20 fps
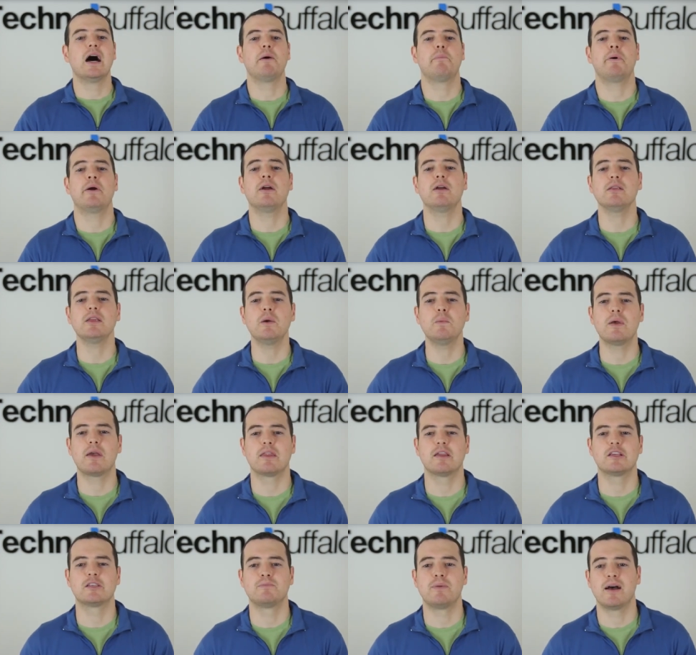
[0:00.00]
Apparently, we
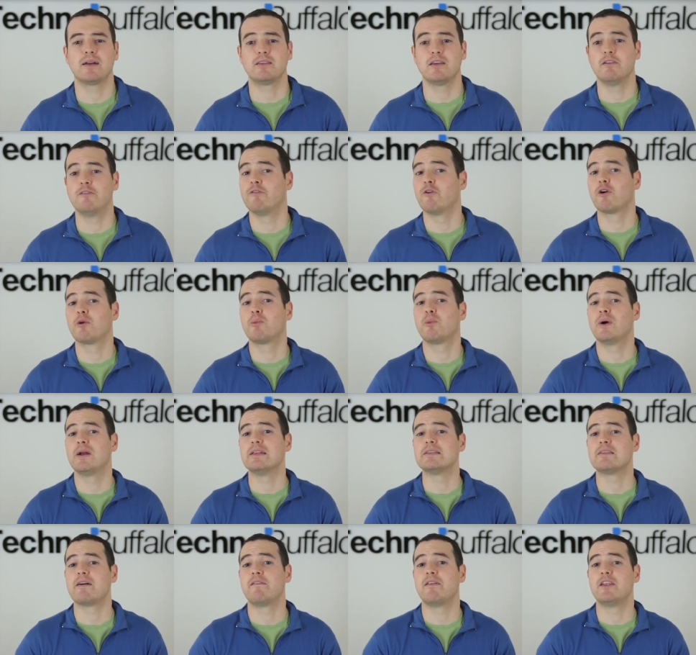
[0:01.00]
can expect a
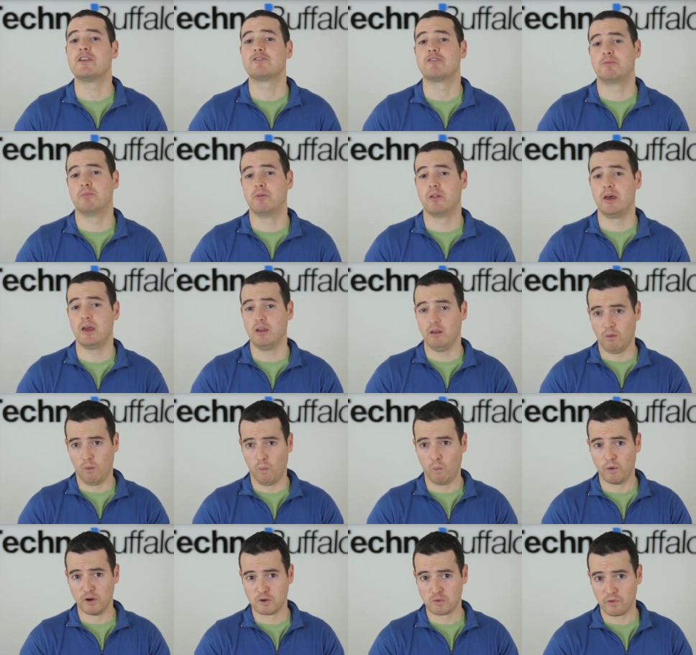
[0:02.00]
4.7 inch display,
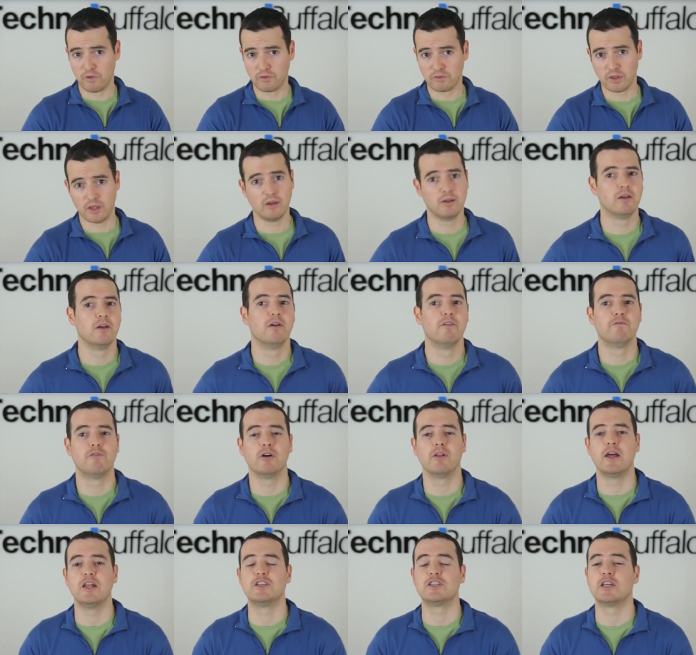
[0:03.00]
which we we've seen.
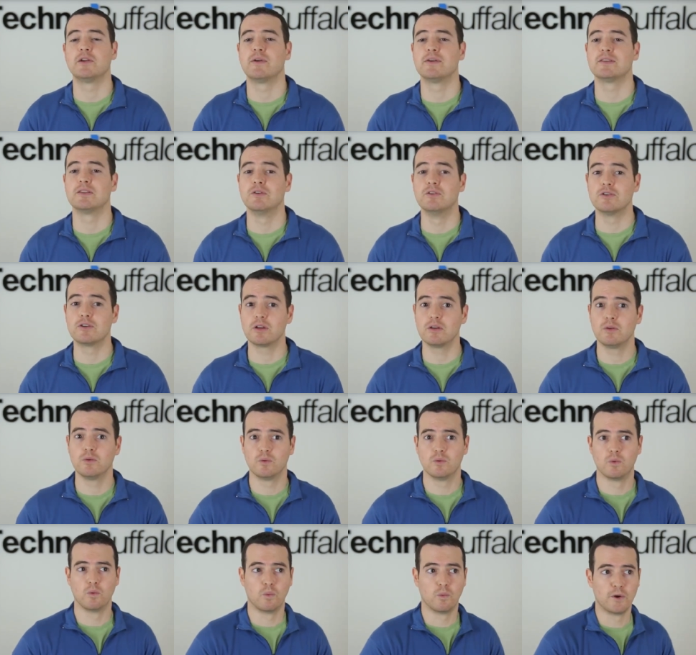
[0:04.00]
Full HD
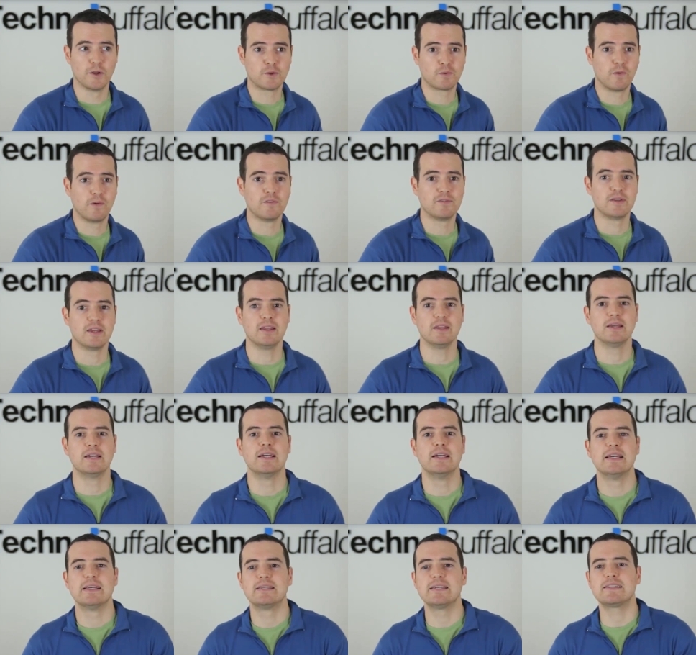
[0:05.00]
resolution, which we've seen.
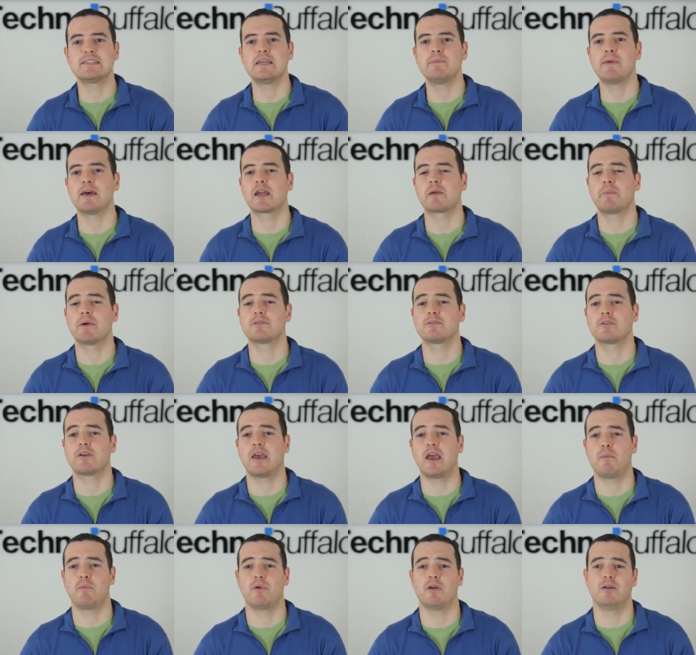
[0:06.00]
16 megapixel
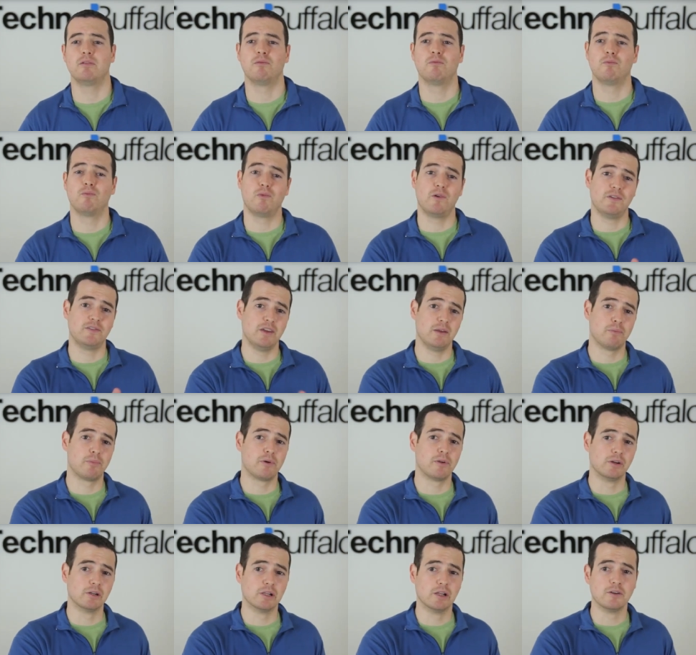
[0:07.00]
camera, we've seen
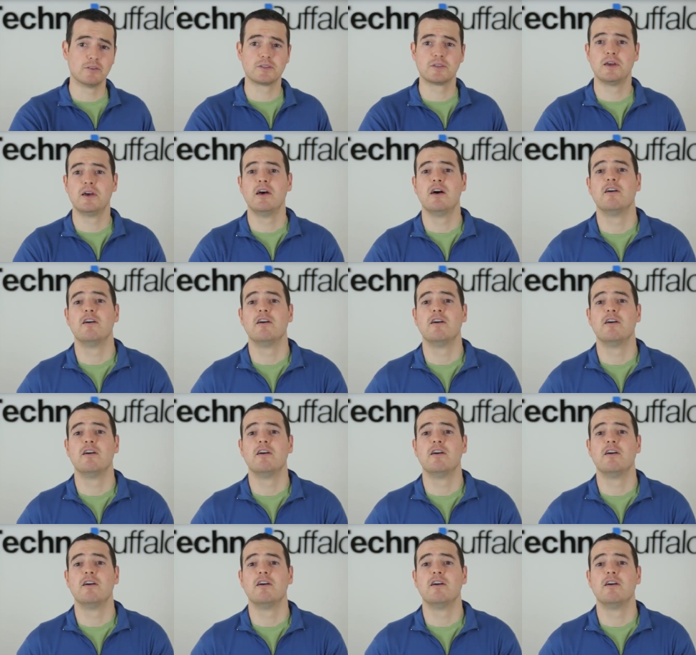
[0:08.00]
pretty close.